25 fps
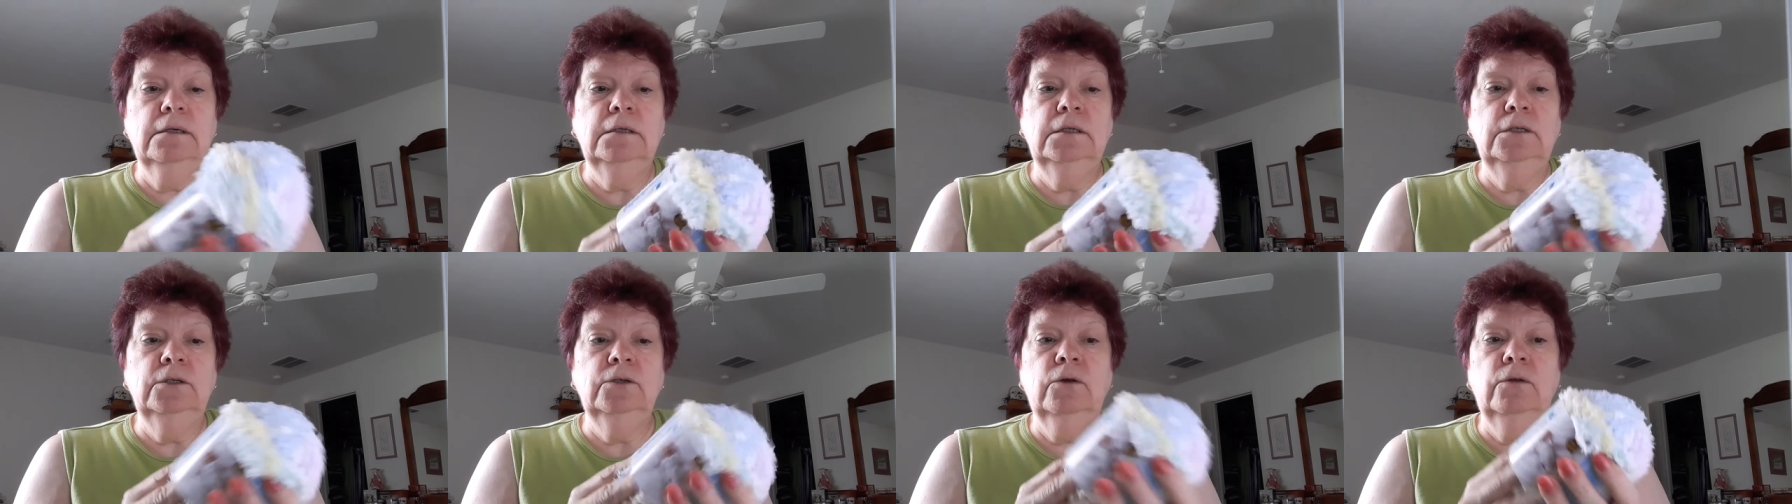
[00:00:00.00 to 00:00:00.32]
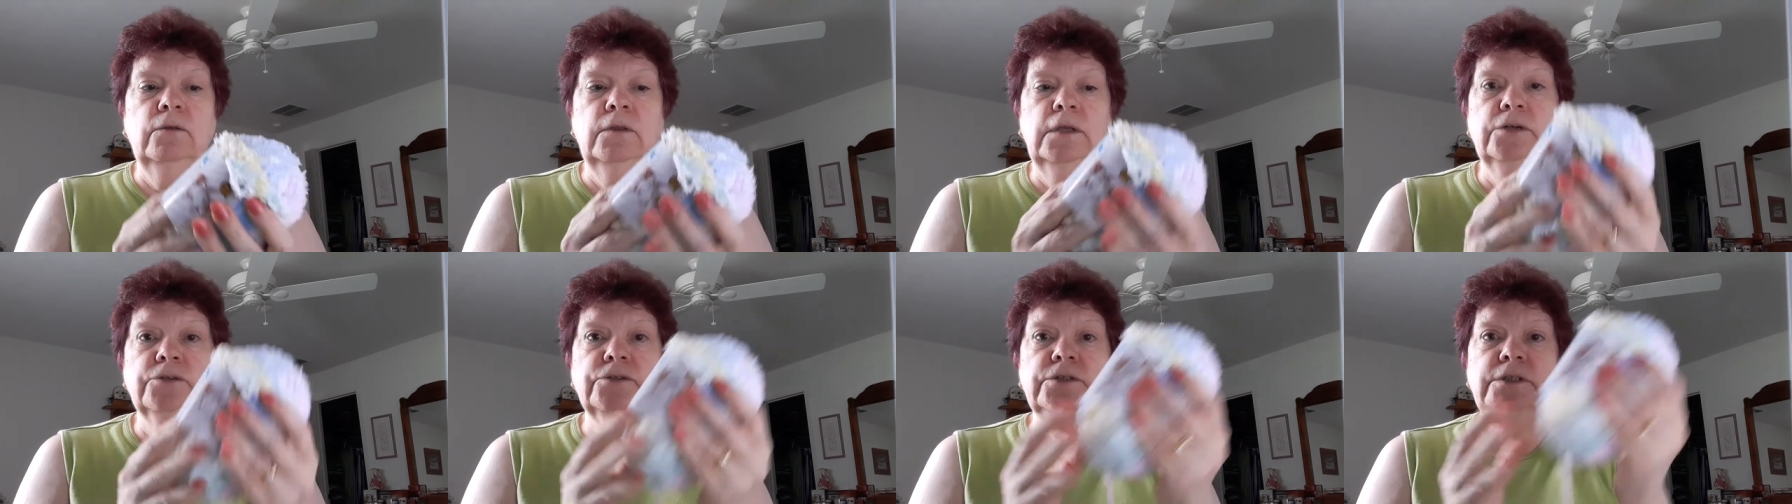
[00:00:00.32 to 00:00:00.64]
you
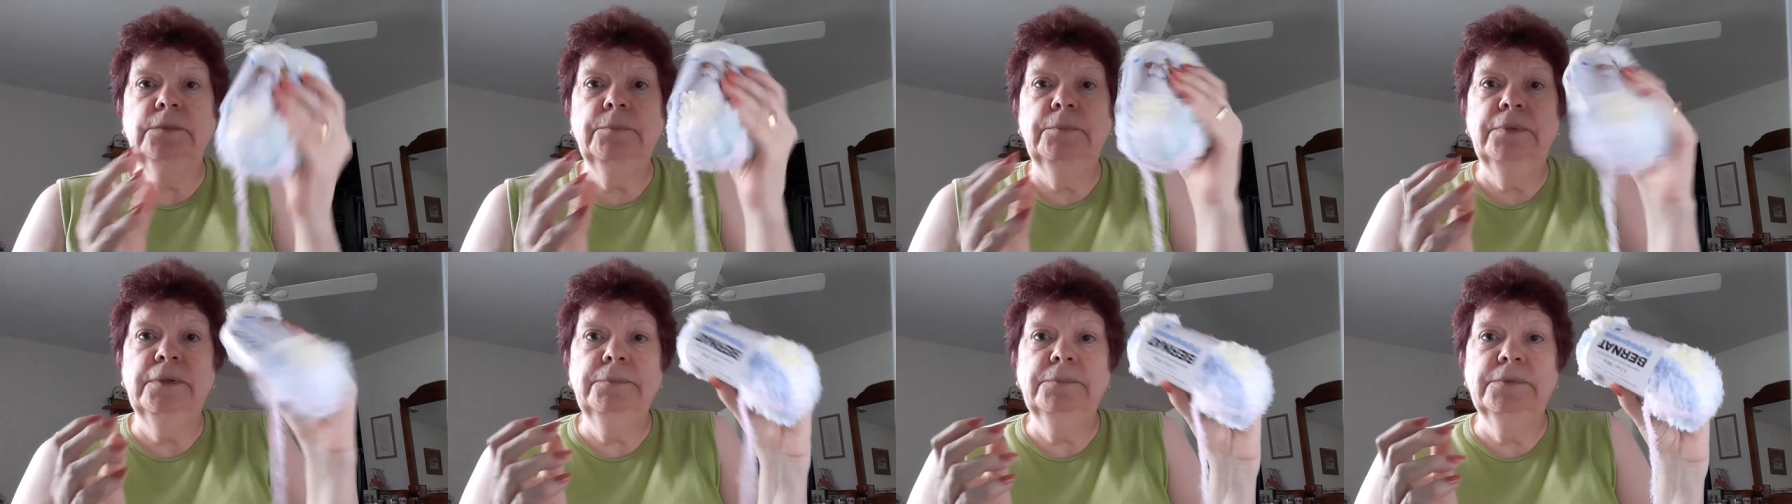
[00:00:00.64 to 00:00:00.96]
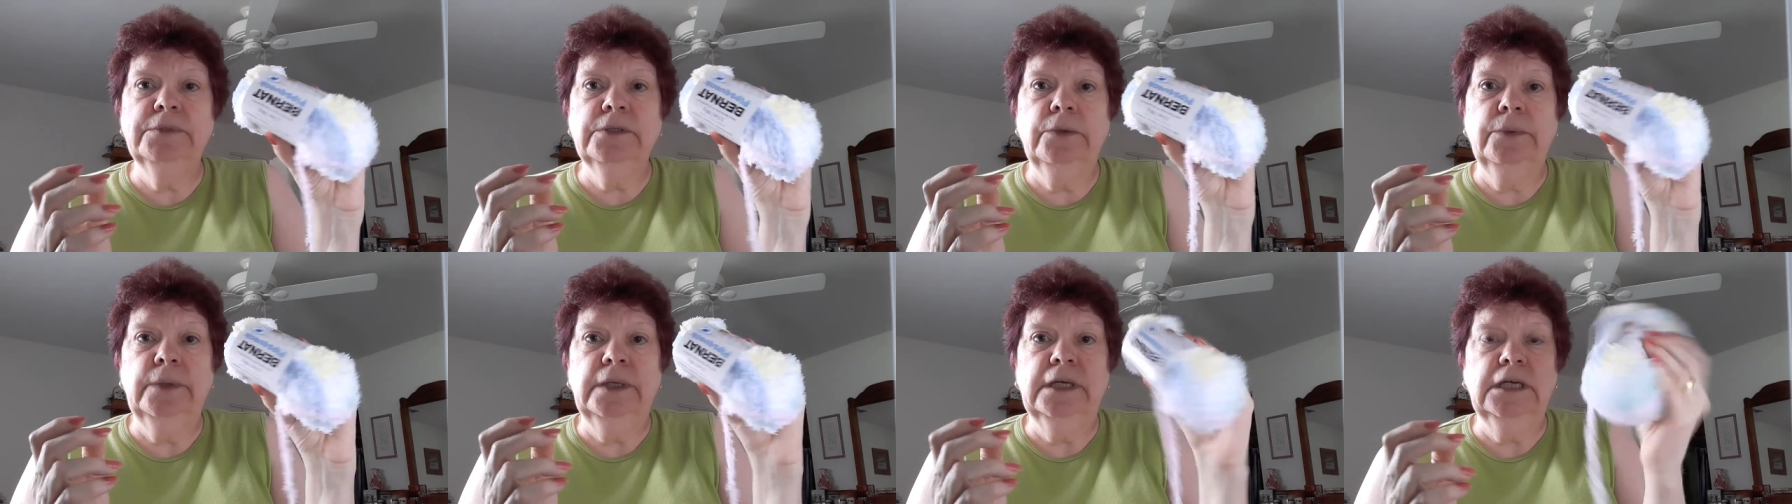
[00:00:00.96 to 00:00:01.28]
know, there's the
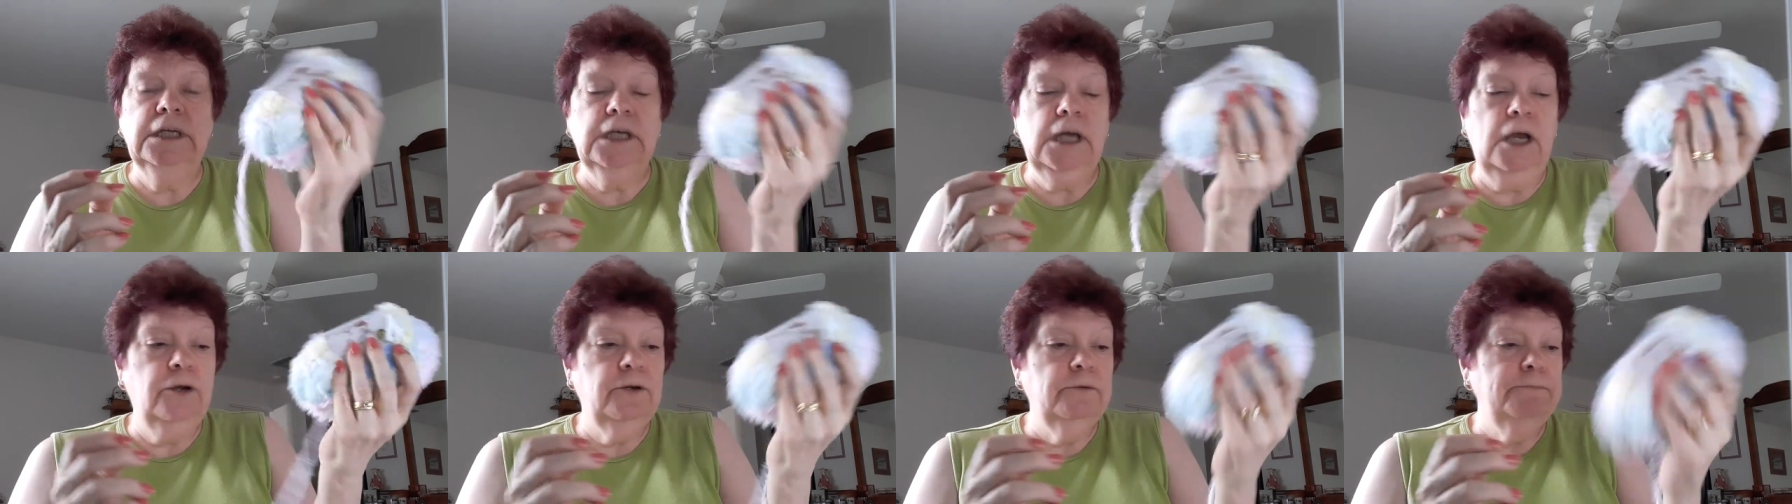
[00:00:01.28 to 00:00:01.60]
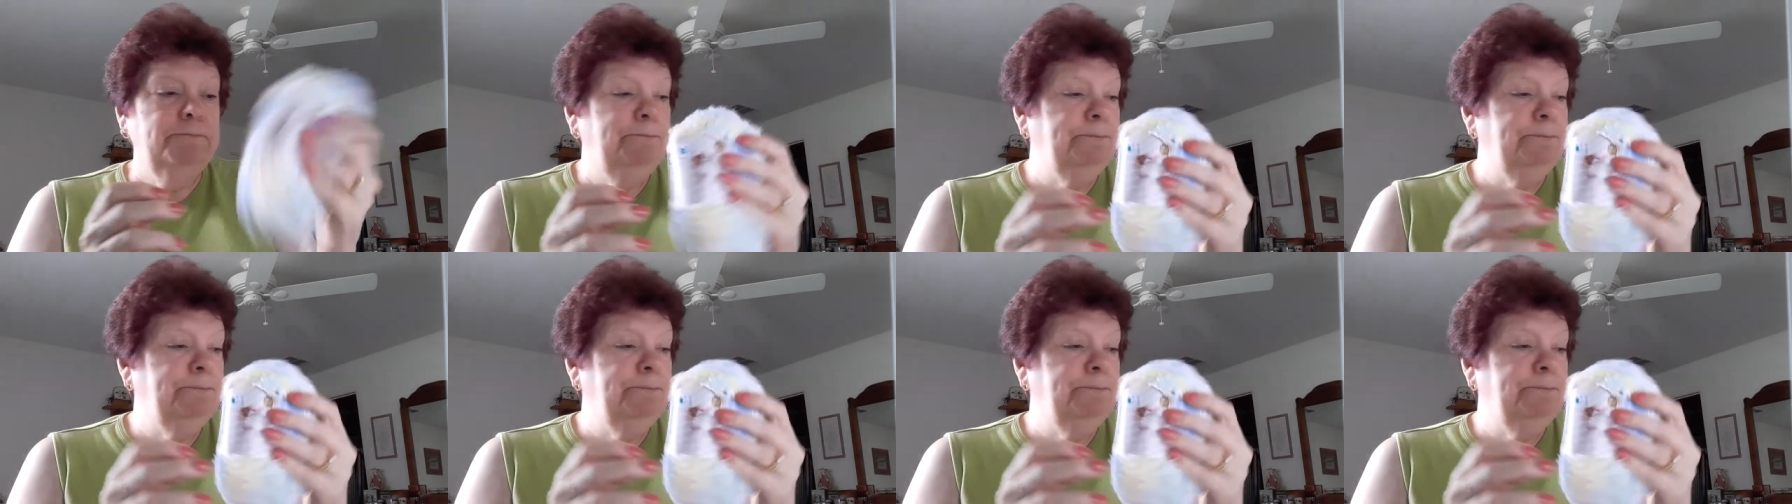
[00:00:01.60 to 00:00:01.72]
Pipsqueak yarn.